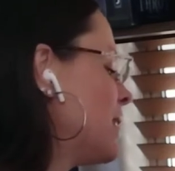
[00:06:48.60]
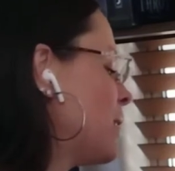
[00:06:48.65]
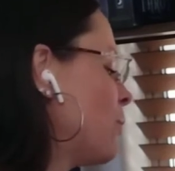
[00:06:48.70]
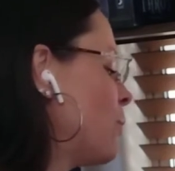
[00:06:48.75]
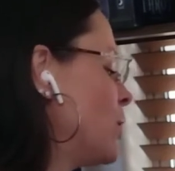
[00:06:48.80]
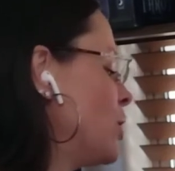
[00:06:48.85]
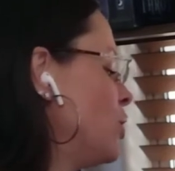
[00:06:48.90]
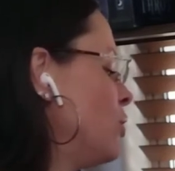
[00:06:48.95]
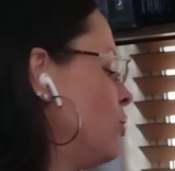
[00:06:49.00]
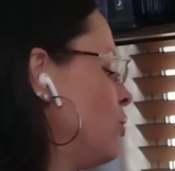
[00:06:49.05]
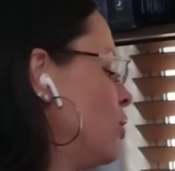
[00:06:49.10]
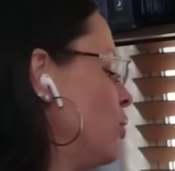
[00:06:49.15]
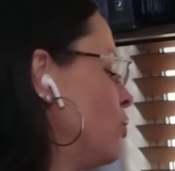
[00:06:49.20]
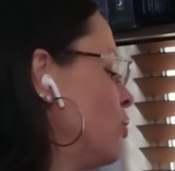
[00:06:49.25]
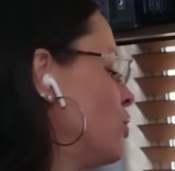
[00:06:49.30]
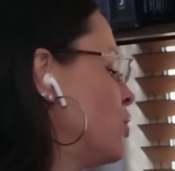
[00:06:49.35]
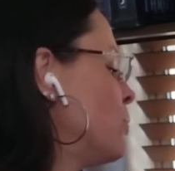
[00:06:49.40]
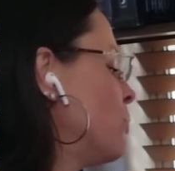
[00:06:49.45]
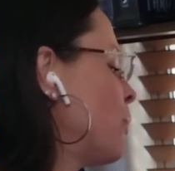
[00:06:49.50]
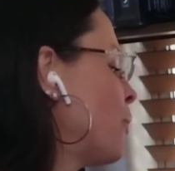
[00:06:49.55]
than what you
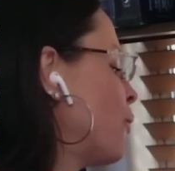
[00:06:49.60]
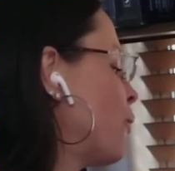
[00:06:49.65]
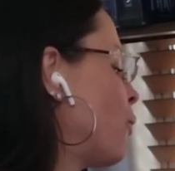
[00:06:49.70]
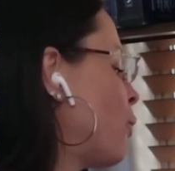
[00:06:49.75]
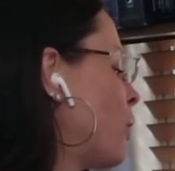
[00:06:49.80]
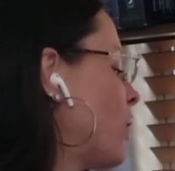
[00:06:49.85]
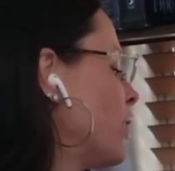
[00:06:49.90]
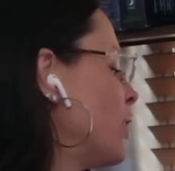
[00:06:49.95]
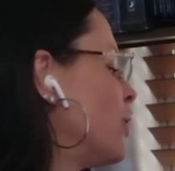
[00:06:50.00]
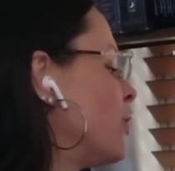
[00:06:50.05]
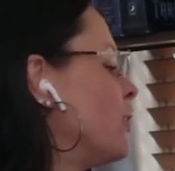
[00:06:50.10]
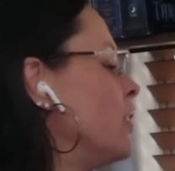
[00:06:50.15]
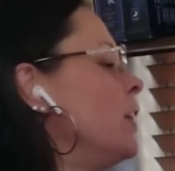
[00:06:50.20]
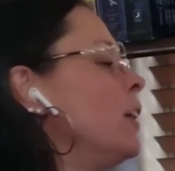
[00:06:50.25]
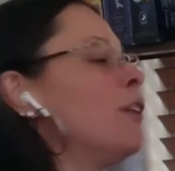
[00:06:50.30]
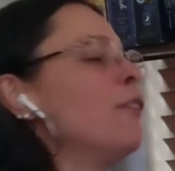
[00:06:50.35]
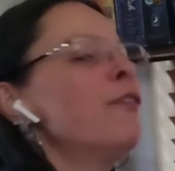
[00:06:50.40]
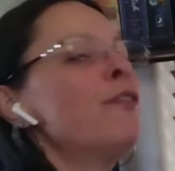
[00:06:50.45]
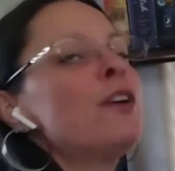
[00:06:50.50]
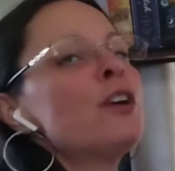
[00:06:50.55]
used to before. Your
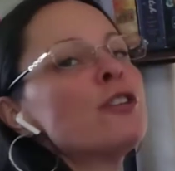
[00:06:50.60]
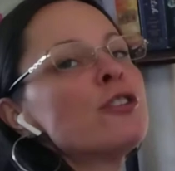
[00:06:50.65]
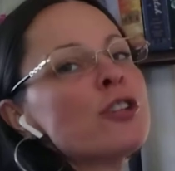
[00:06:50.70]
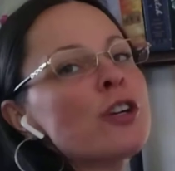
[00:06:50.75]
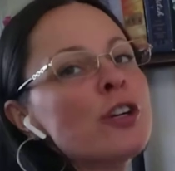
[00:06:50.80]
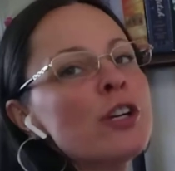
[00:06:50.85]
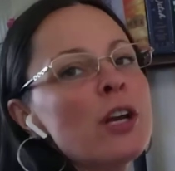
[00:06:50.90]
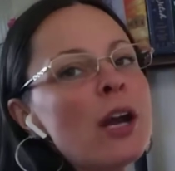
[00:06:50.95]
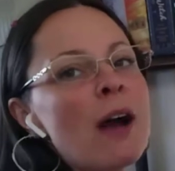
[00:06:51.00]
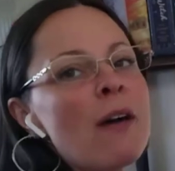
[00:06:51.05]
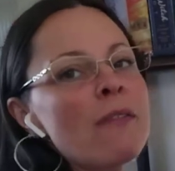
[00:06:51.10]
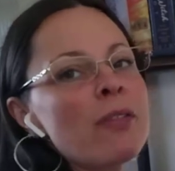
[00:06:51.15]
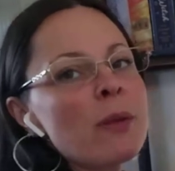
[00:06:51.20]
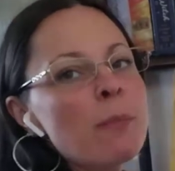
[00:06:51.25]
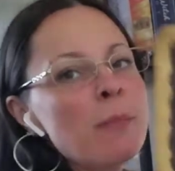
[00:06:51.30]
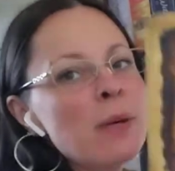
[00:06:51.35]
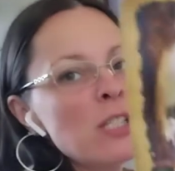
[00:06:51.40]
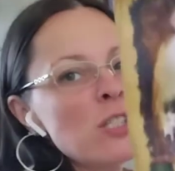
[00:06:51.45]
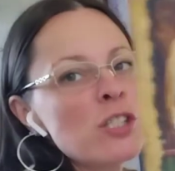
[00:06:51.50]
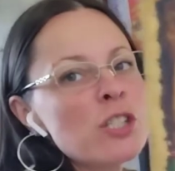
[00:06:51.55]
near future, you have the
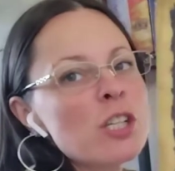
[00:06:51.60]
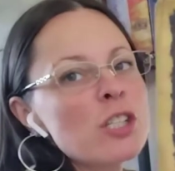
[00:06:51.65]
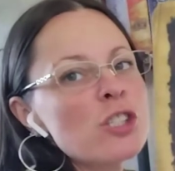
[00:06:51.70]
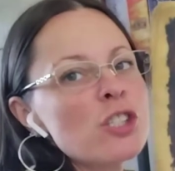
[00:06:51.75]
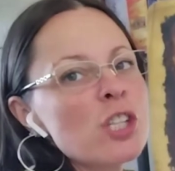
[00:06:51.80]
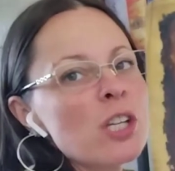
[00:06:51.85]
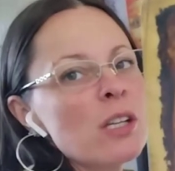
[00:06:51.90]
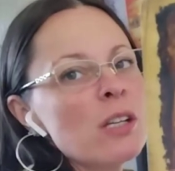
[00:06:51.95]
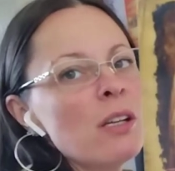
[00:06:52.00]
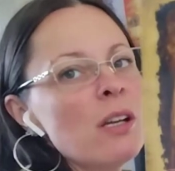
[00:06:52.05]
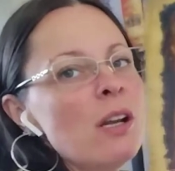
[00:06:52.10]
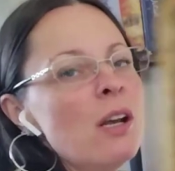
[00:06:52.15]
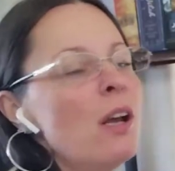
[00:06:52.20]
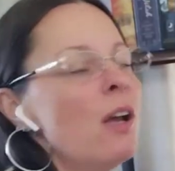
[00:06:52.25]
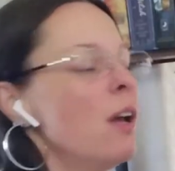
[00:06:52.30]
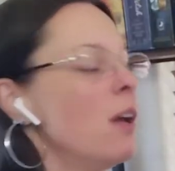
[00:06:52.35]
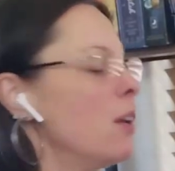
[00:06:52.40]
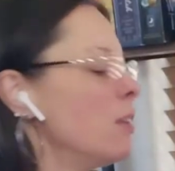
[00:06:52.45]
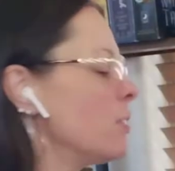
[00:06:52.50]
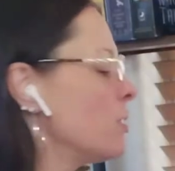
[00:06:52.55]
Magician.
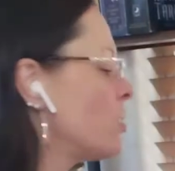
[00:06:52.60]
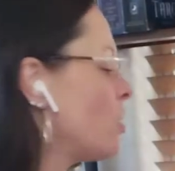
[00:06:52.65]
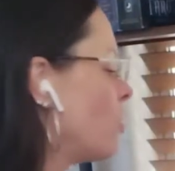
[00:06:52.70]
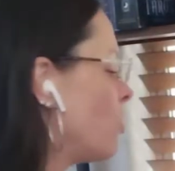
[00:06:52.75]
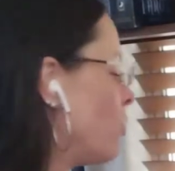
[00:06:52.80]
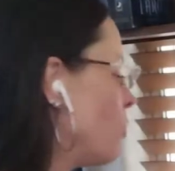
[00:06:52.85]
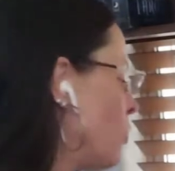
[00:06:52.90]
So,